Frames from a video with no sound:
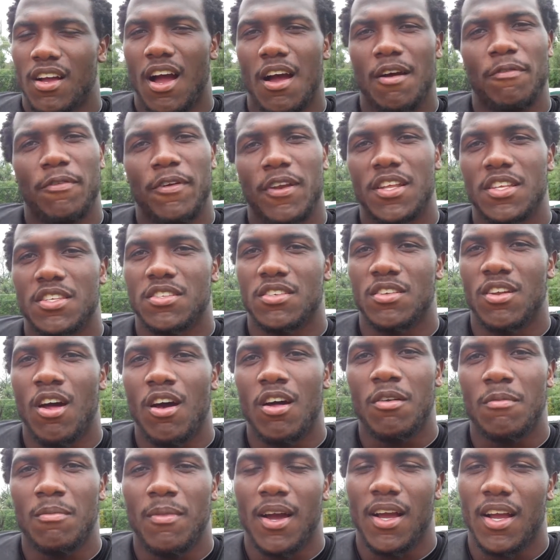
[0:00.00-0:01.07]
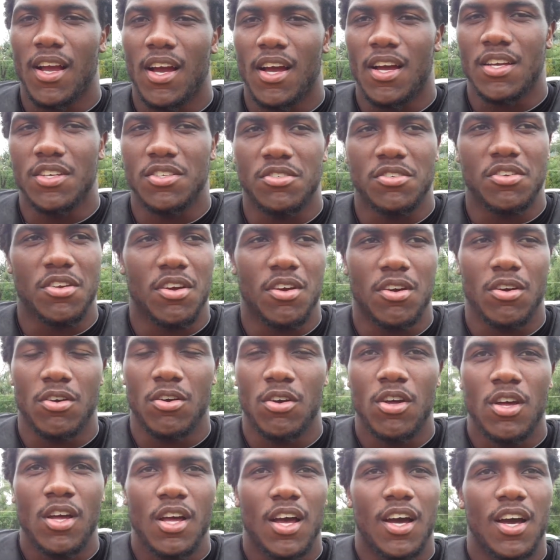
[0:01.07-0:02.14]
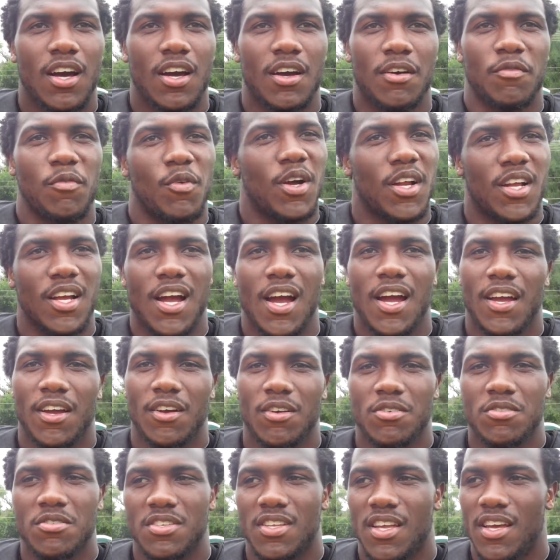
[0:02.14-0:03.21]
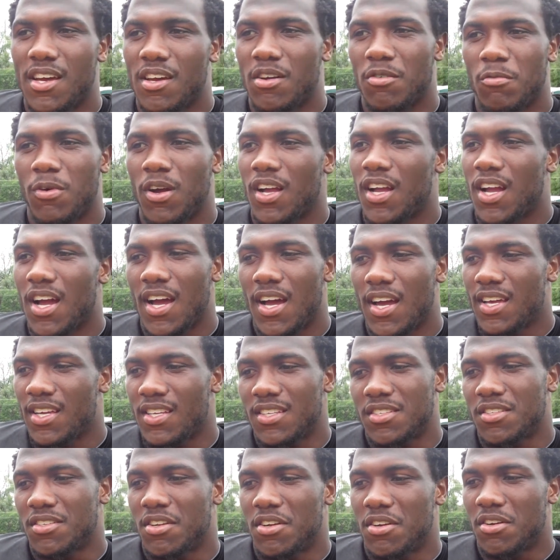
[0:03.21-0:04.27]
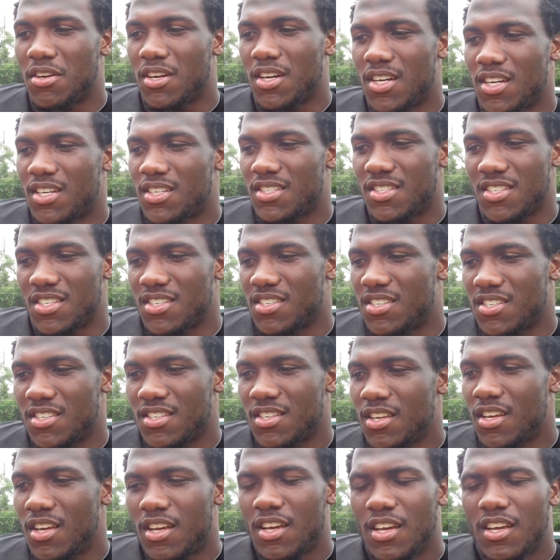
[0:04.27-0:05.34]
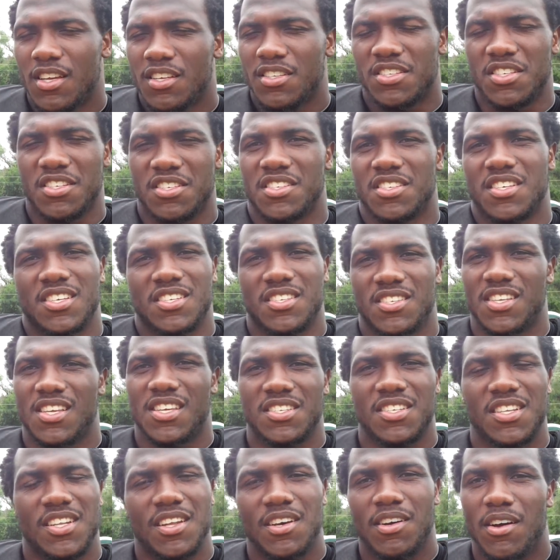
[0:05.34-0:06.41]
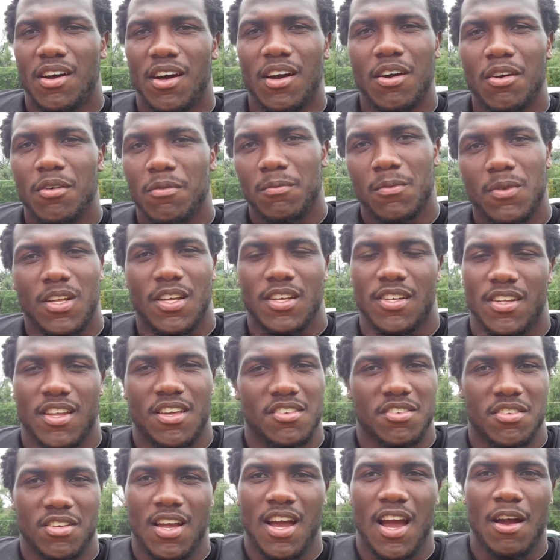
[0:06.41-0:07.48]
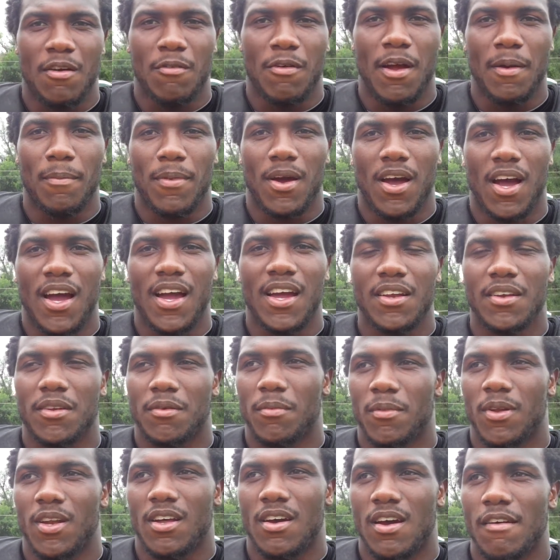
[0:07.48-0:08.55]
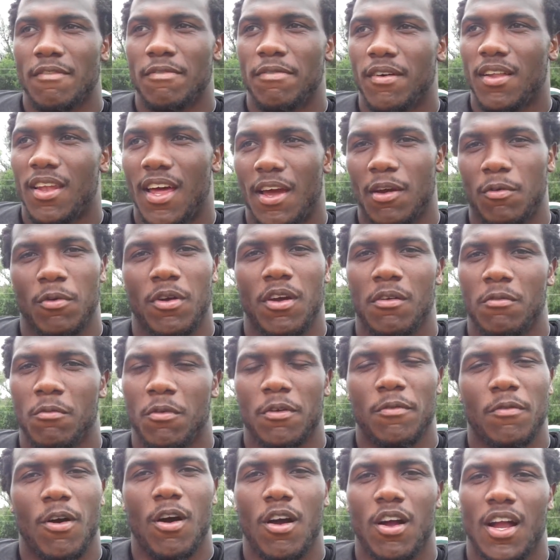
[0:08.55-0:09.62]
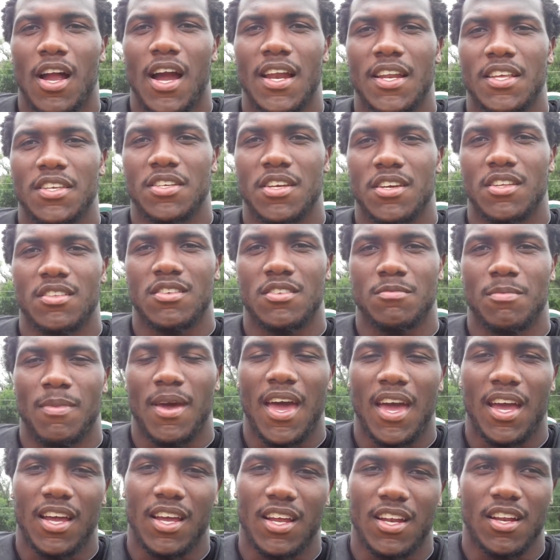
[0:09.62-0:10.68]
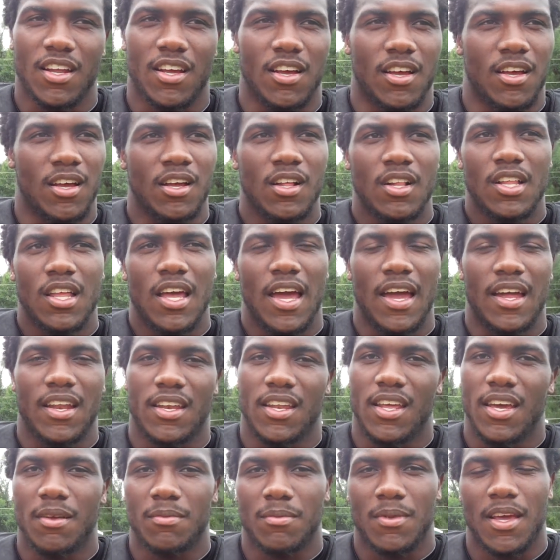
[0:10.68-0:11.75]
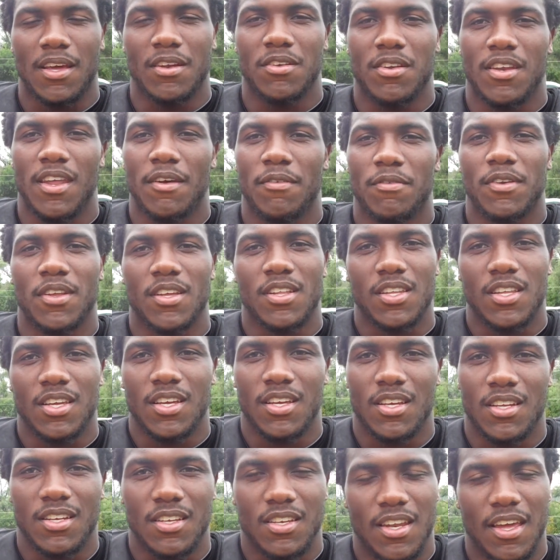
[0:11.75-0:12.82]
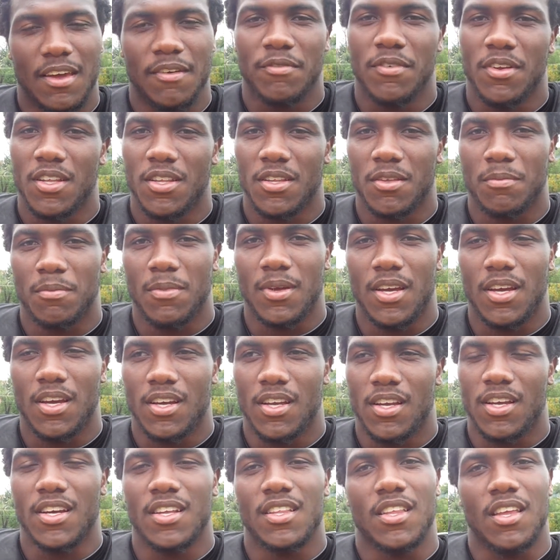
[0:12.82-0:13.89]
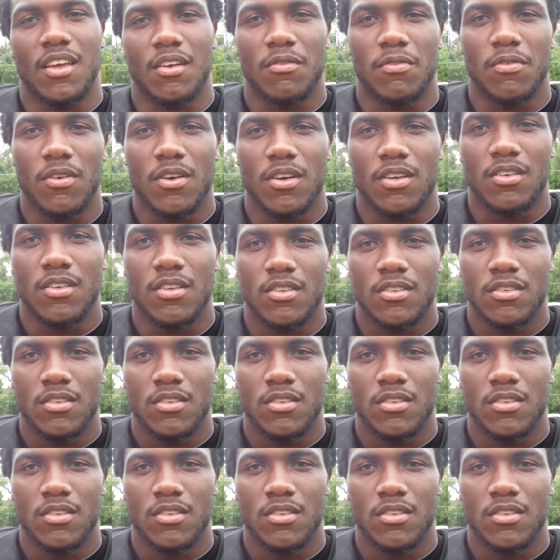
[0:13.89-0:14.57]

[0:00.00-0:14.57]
confidence in all of my guys. You know, one guy goes down, one guy, you know, just needs a little help. There's a guy right behind him, and I feel like we've all got each other's back, and at depth, that'll definitely be a good thing for him.